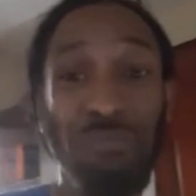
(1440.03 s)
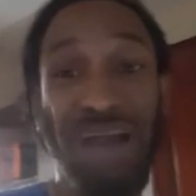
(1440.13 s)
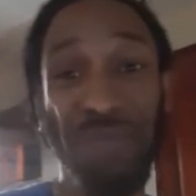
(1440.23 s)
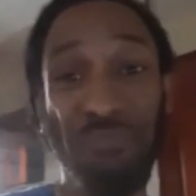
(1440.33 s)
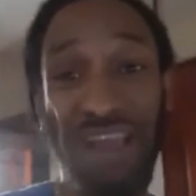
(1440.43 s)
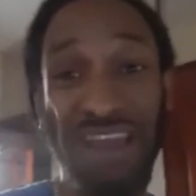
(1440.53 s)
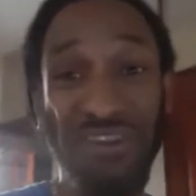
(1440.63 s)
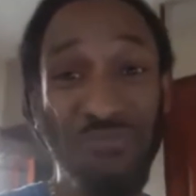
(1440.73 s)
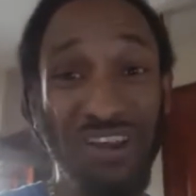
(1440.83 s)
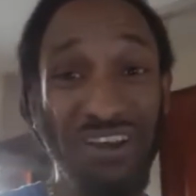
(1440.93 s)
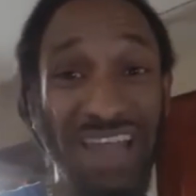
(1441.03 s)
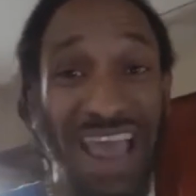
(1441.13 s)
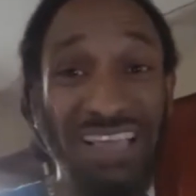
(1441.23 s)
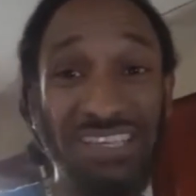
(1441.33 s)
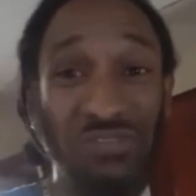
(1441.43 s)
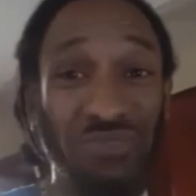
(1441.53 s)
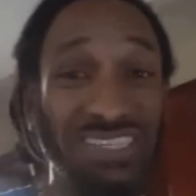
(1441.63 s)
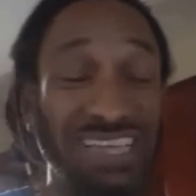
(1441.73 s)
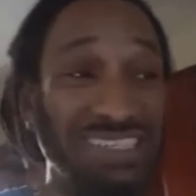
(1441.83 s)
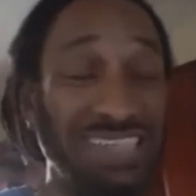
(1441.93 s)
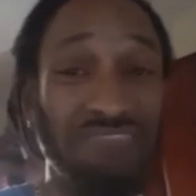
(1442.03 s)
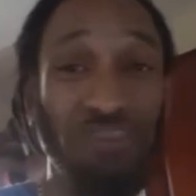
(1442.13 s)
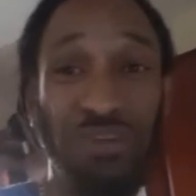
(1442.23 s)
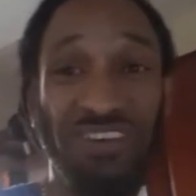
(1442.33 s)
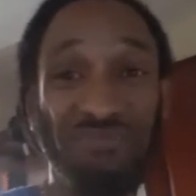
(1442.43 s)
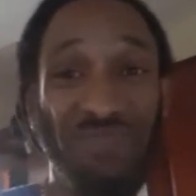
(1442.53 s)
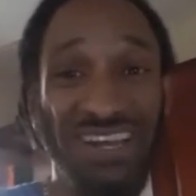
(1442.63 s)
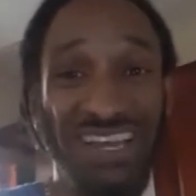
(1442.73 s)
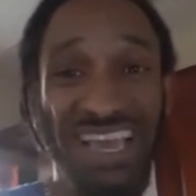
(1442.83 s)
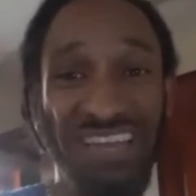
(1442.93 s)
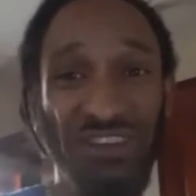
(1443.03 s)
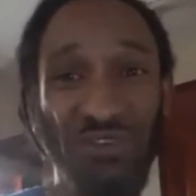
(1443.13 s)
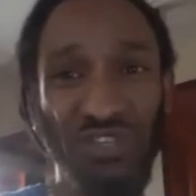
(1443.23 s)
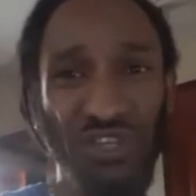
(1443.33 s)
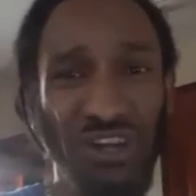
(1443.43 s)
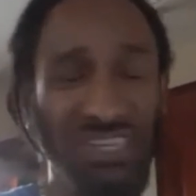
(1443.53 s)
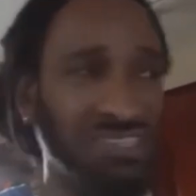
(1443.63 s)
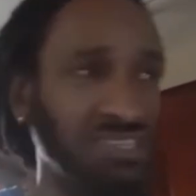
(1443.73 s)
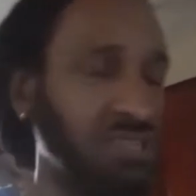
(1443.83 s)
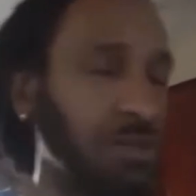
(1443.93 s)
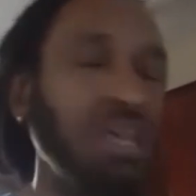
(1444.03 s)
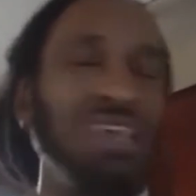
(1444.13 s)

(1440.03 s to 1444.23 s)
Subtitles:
to buy a brand new pair of Nike as soon as they save up enough money to get the new Jordans or something.